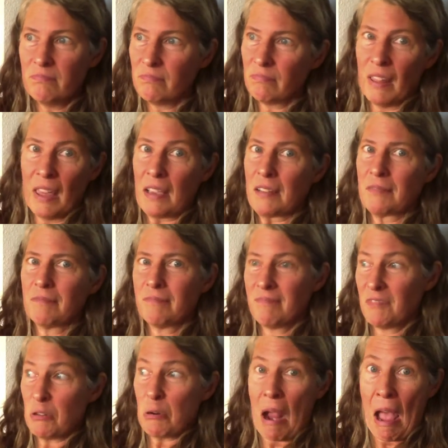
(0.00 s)
like
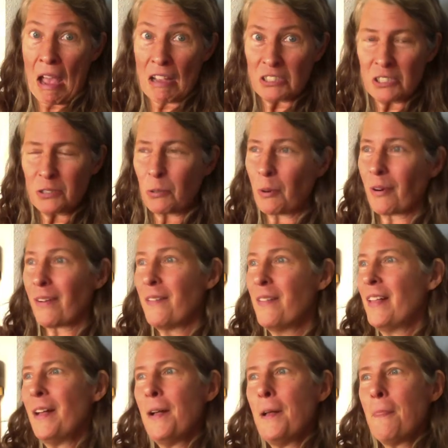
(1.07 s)
crashed, or
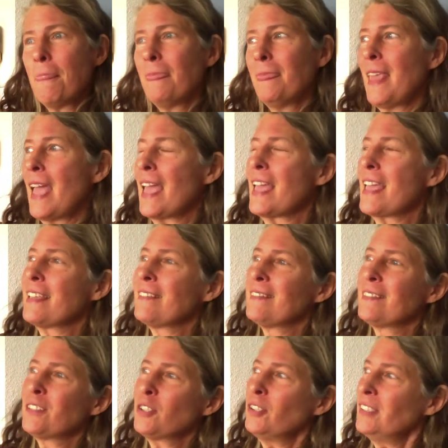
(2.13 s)
they
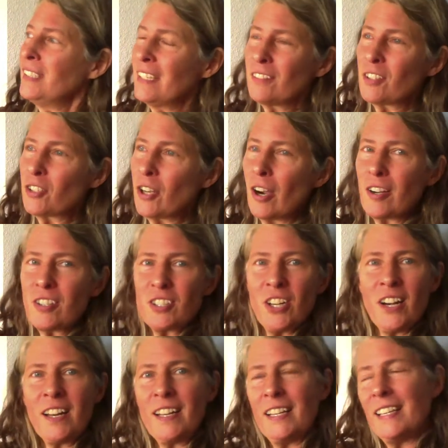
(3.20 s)
couldn't get their car
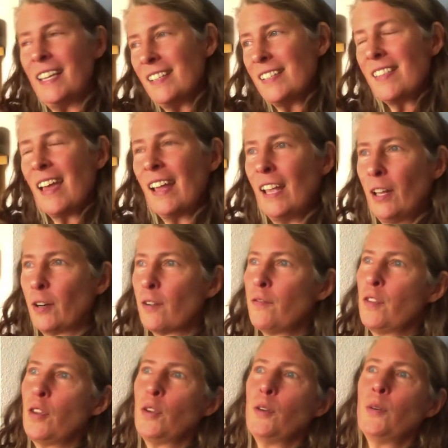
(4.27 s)
started and get to that
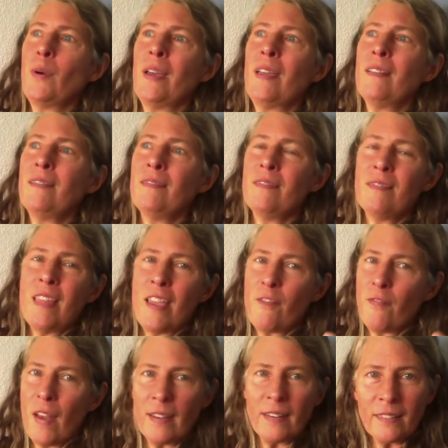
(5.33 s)
interview and they
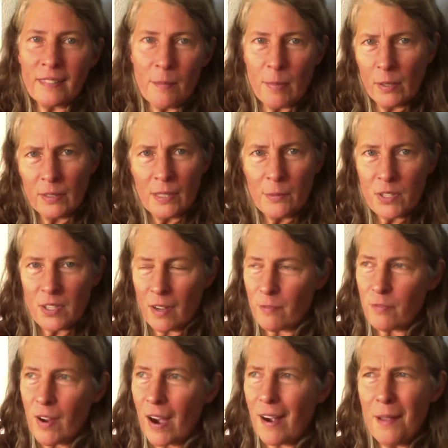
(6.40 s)
found out the building was on
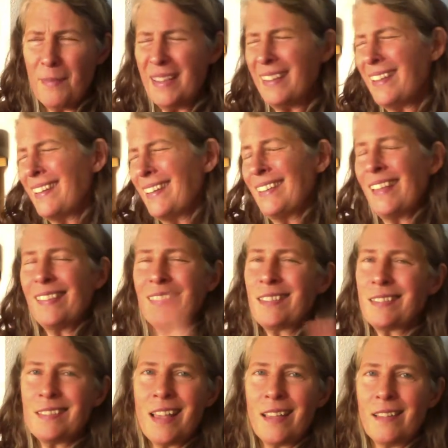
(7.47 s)
fire. I mean,
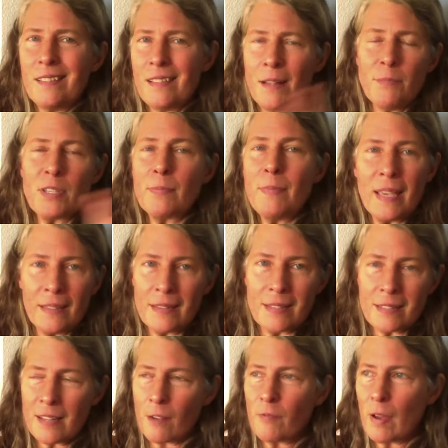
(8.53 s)
I'm just making this
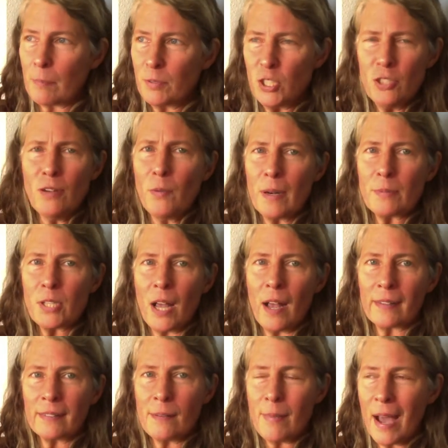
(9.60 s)
stuff up, but you know what I'm
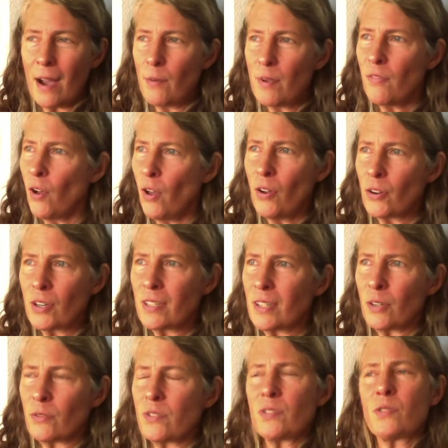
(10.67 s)
talking about. We've all heard
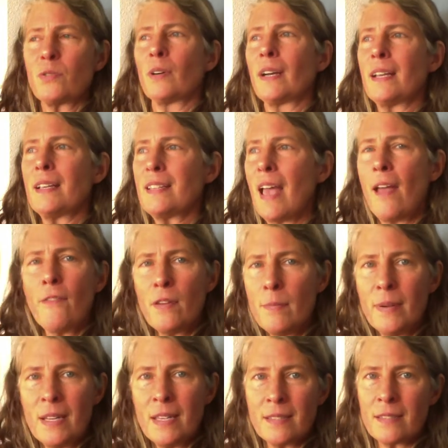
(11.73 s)
those stories.
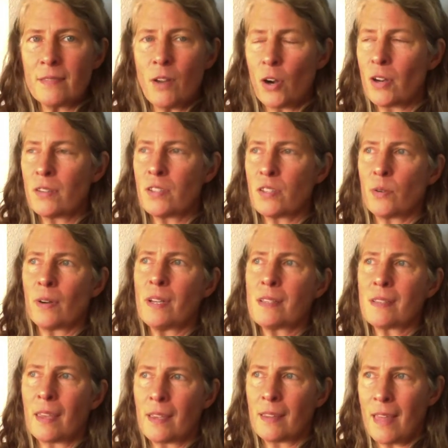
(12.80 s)
Everybody's heard
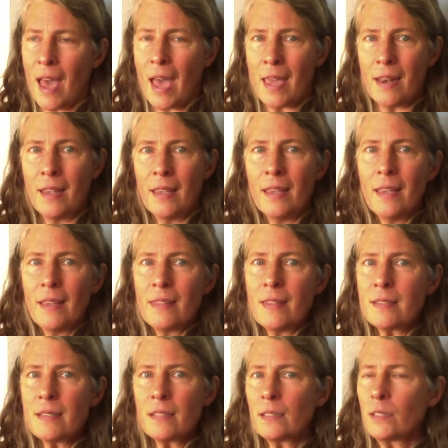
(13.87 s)
stories like that.
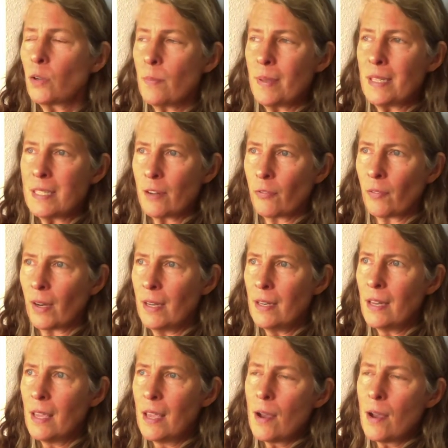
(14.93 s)
This is a little bit different,
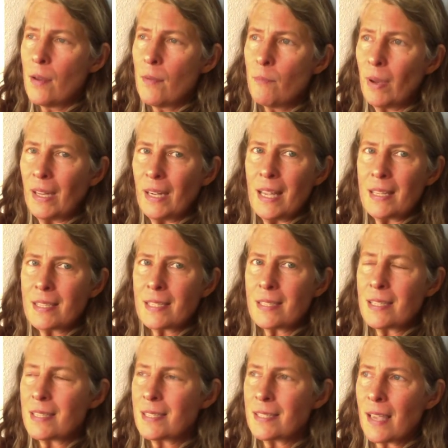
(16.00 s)
but it's
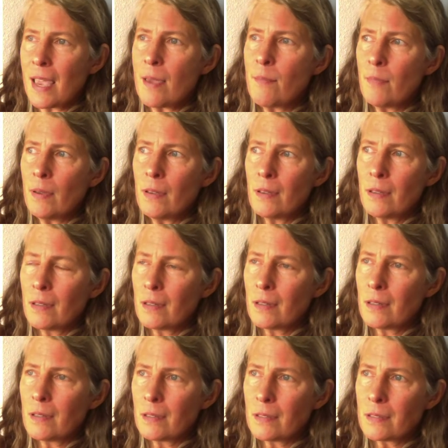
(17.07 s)
the same
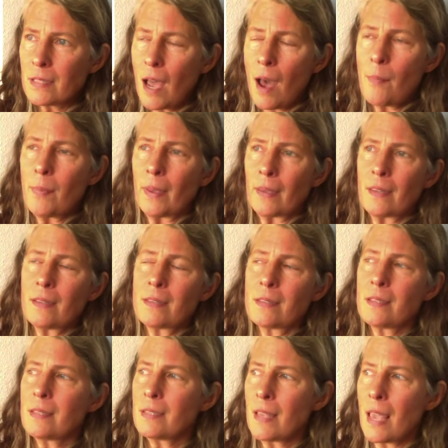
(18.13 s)
topic. It's
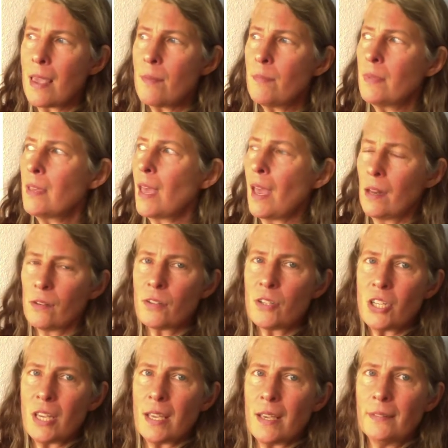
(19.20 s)
the same
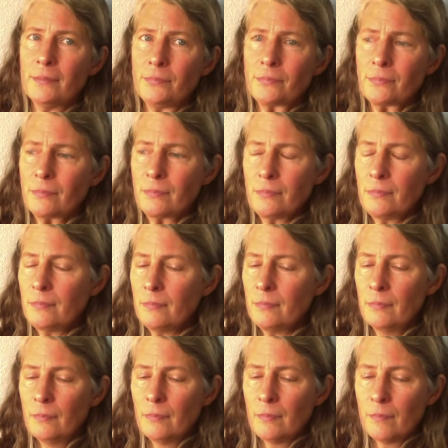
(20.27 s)
energy.
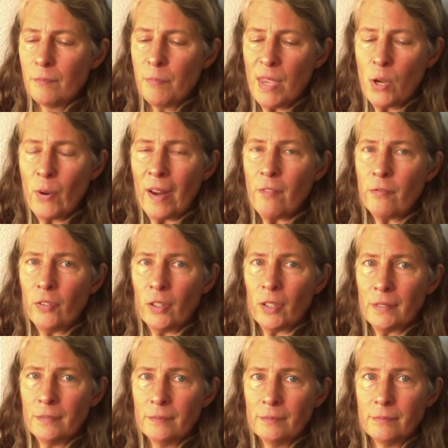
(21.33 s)
Be grateful.